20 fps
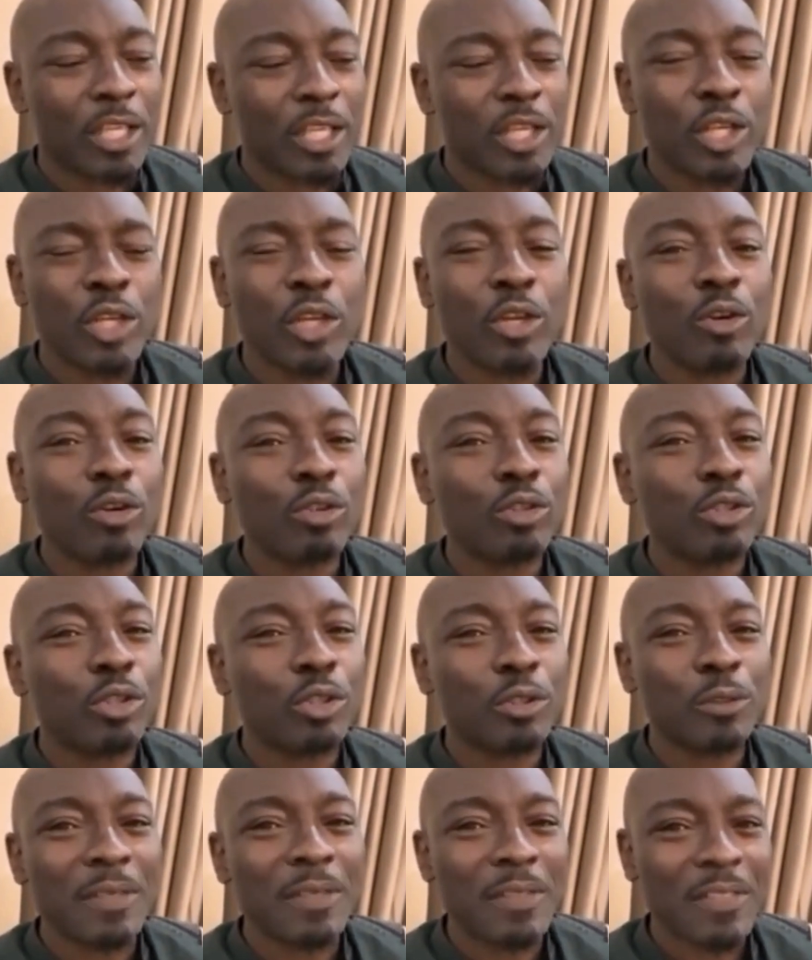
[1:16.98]
You know,
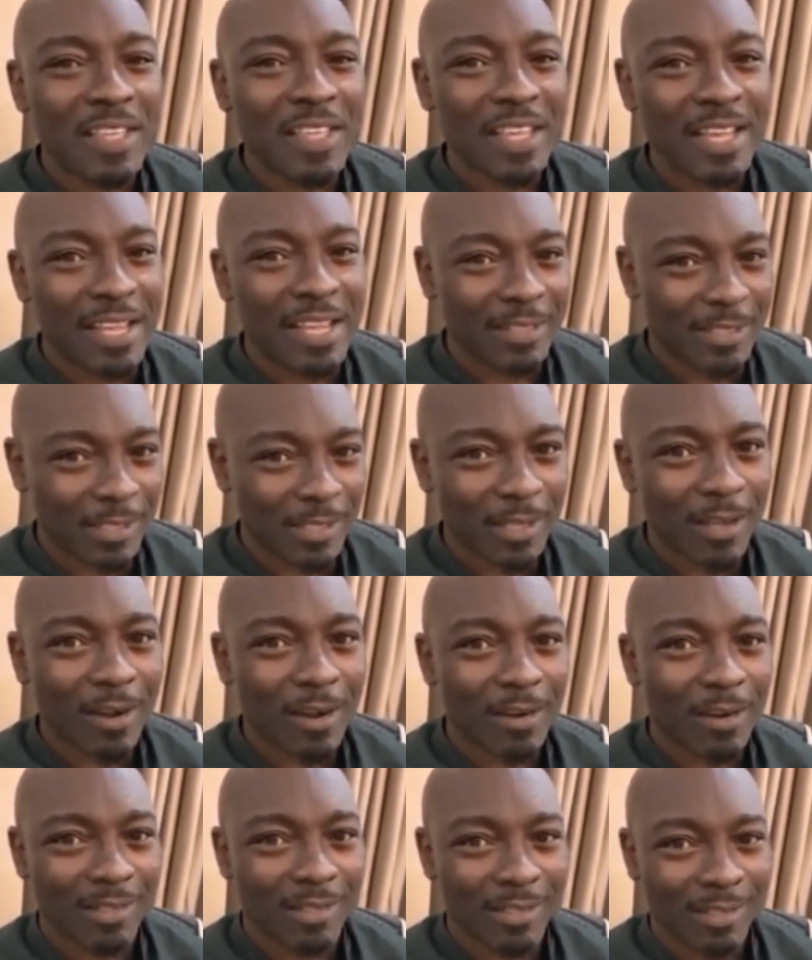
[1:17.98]
during the
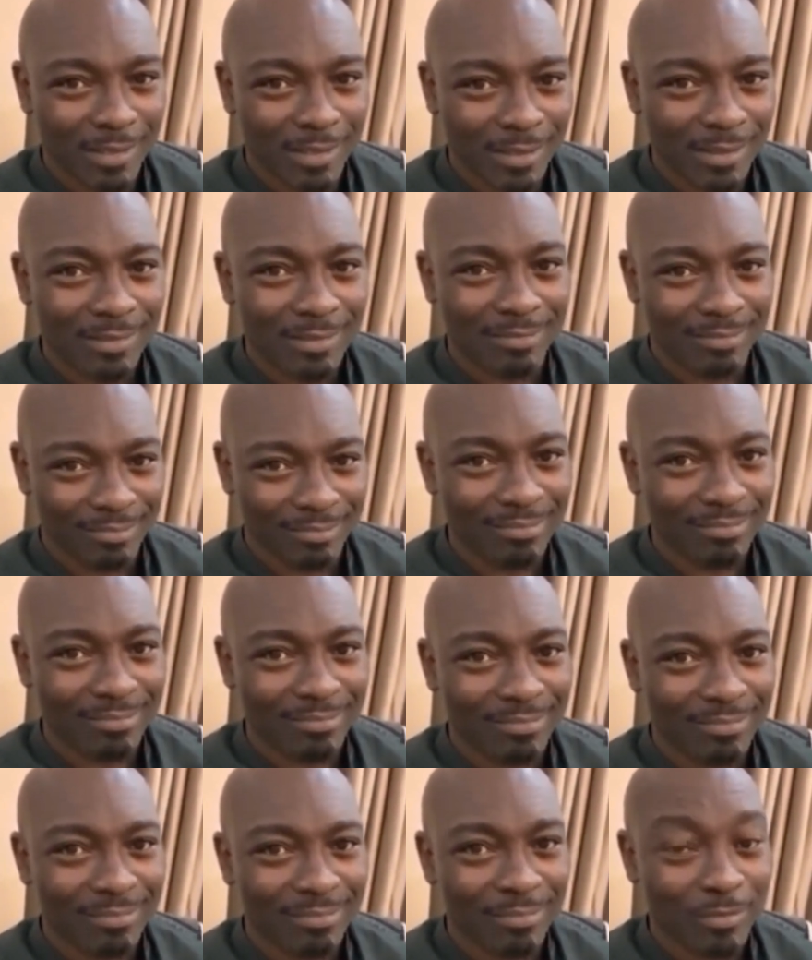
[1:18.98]
SARS,
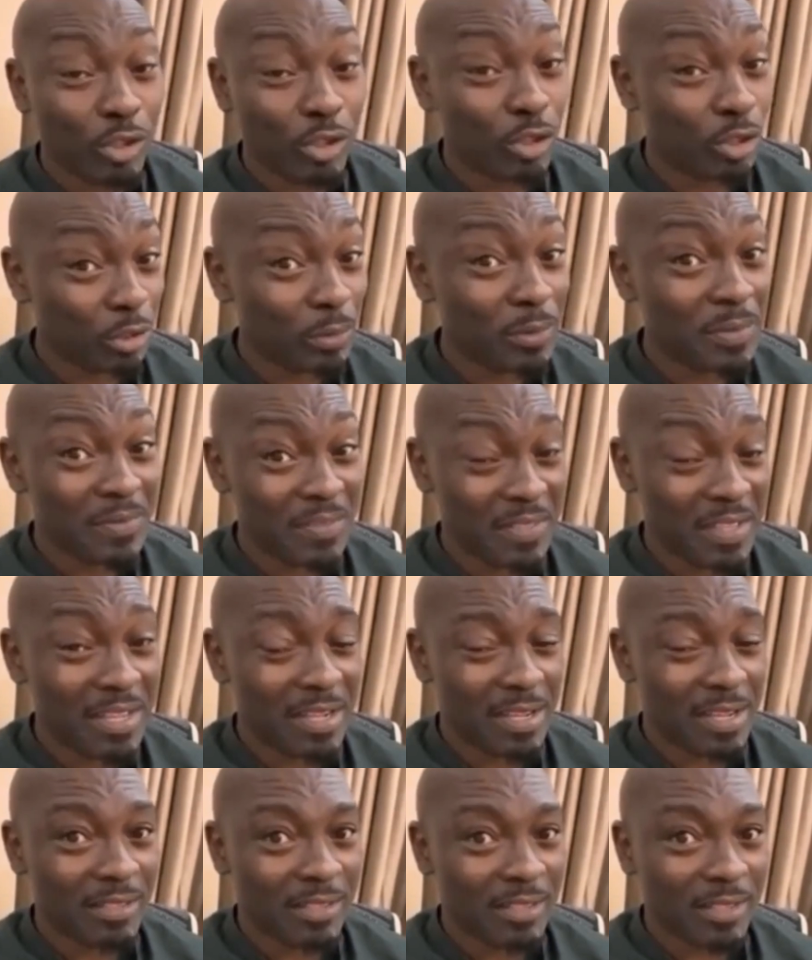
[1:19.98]
during
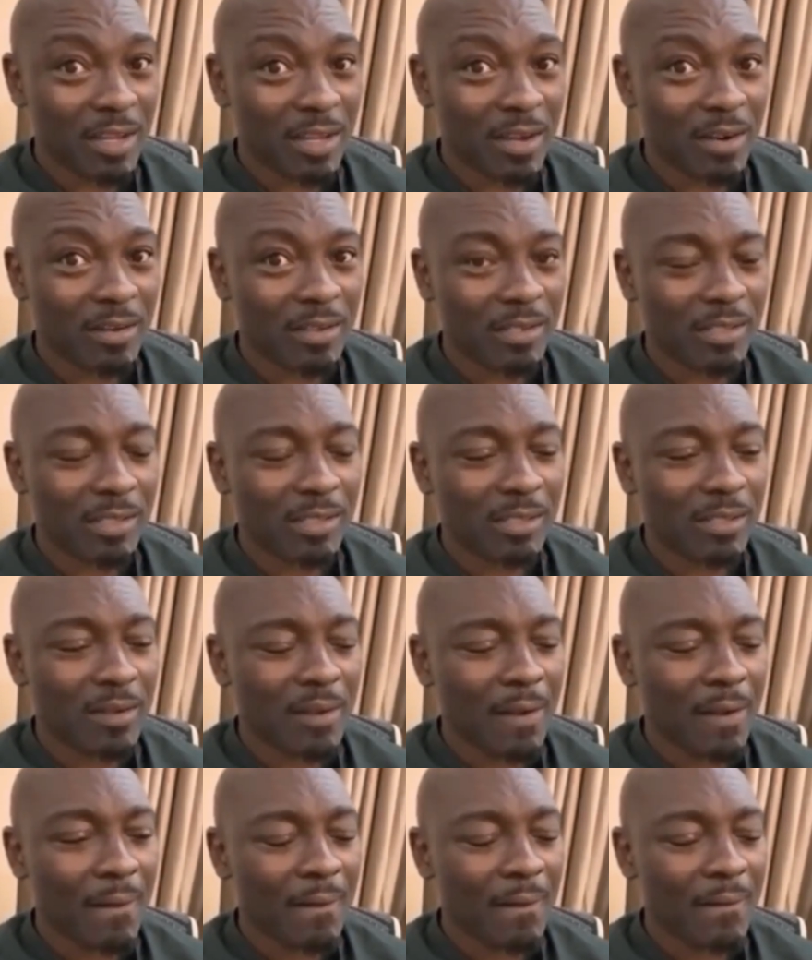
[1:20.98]
the SARS,
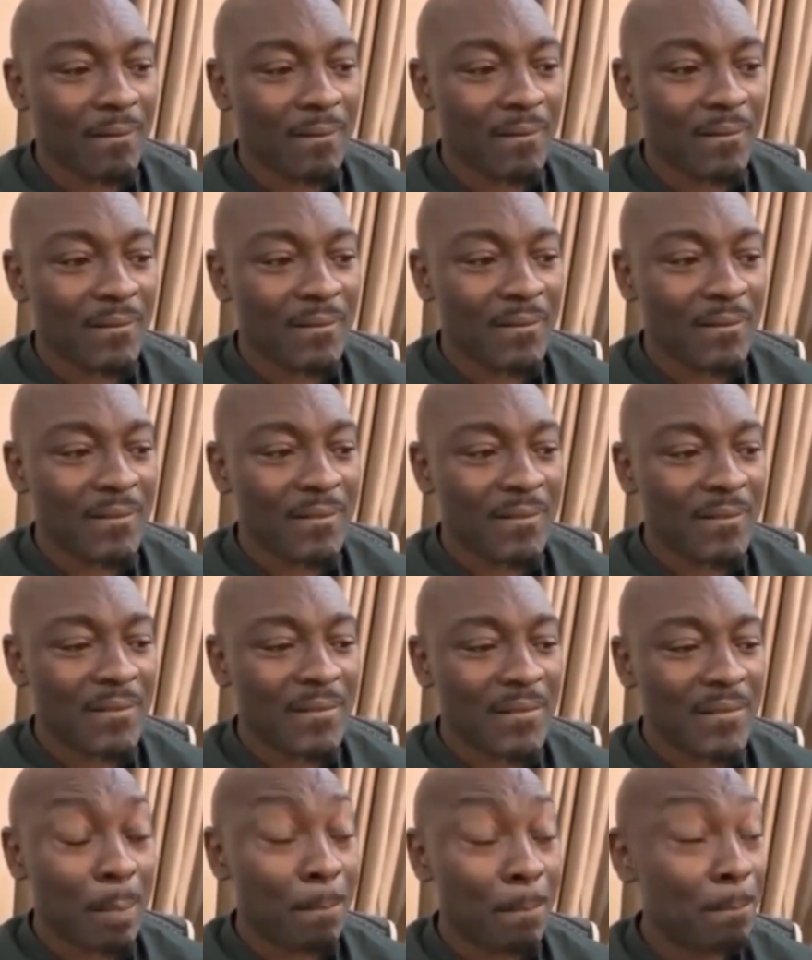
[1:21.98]

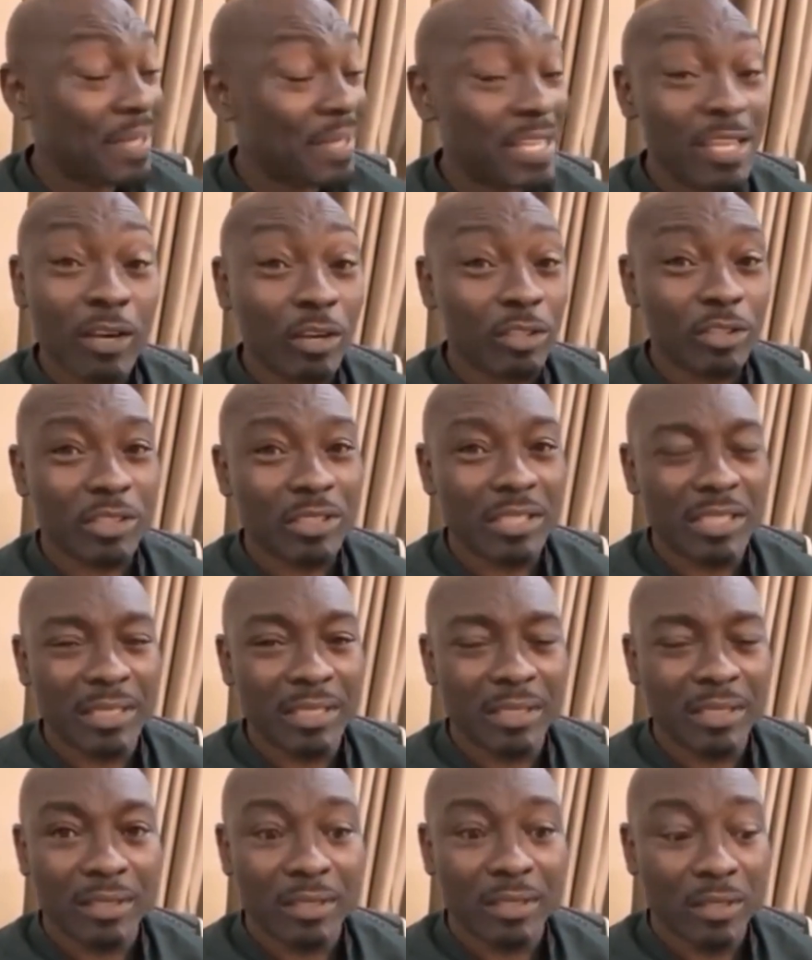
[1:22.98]
bigotry
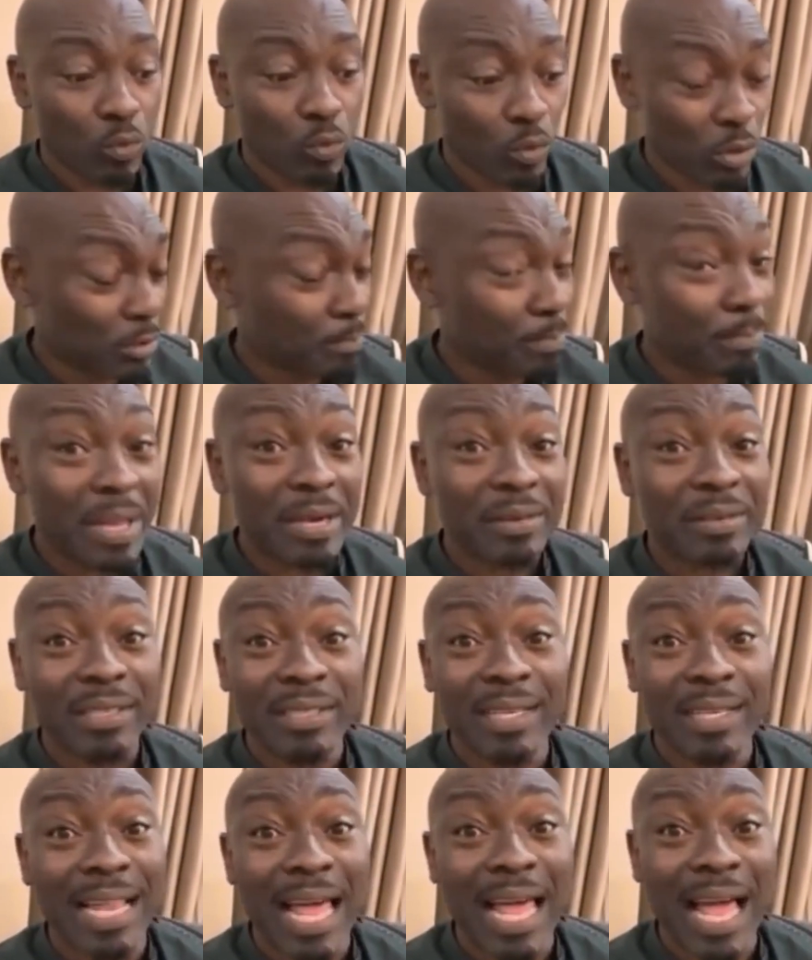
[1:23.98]
was buried
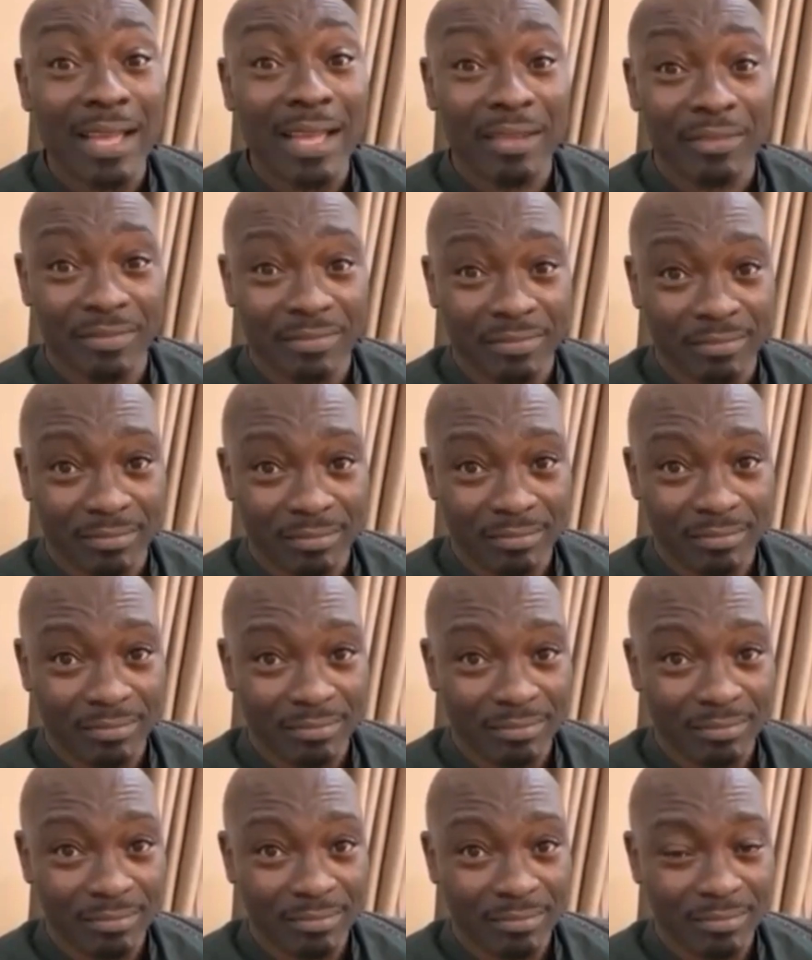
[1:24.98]
alive
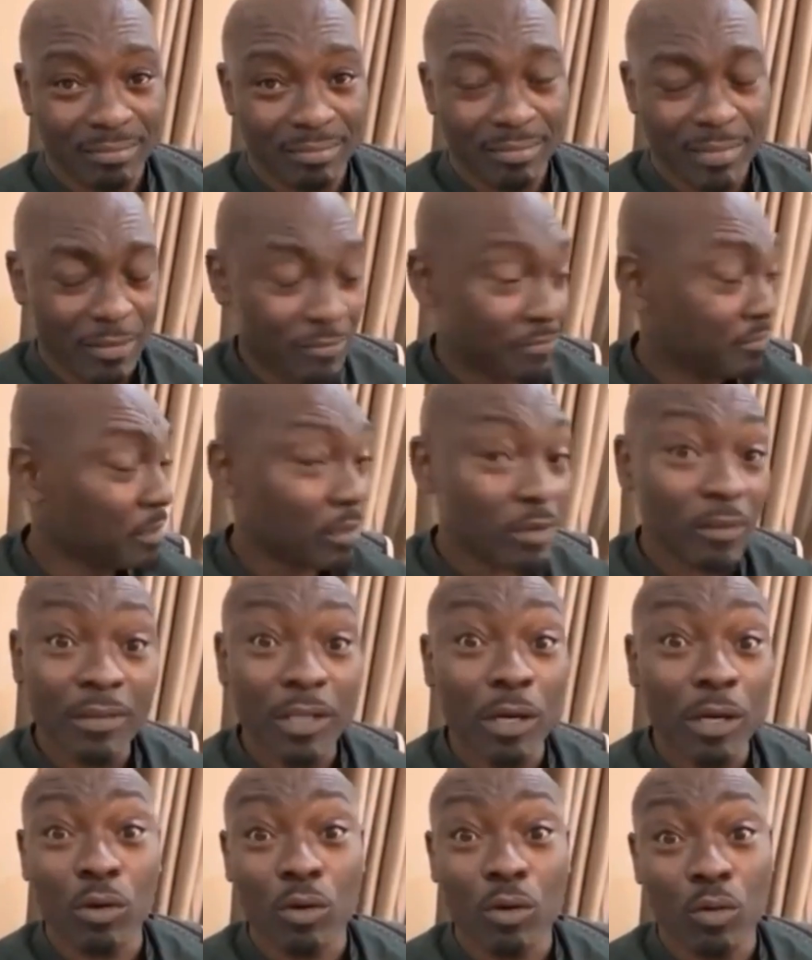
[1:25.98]
in front of
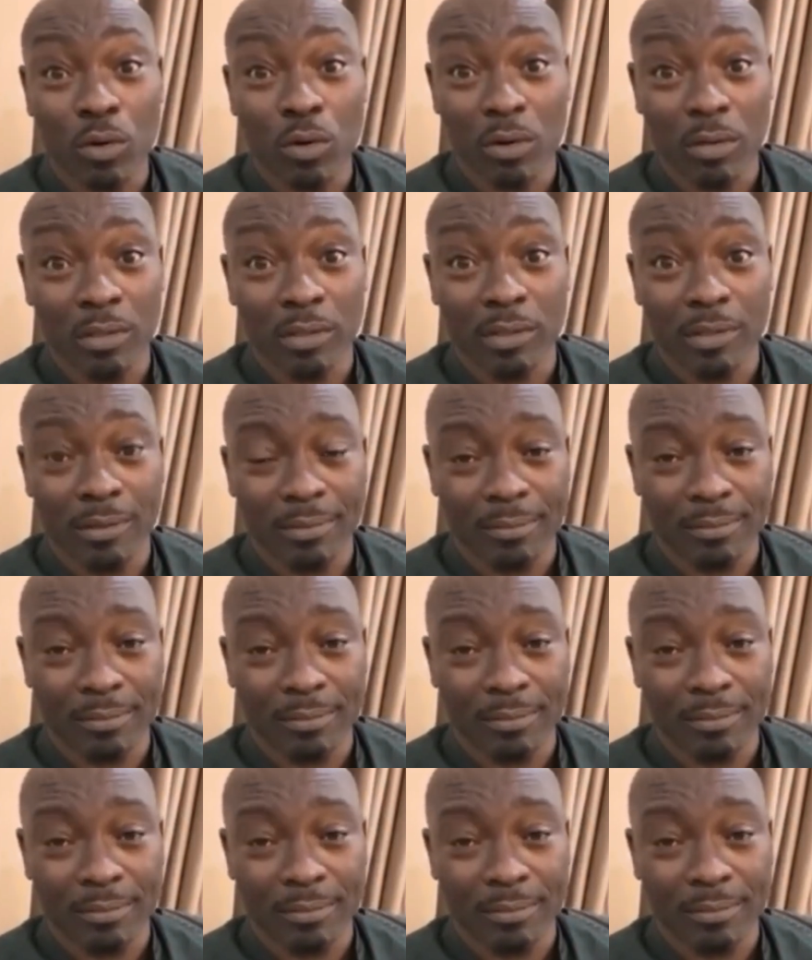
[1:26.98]
the whole world.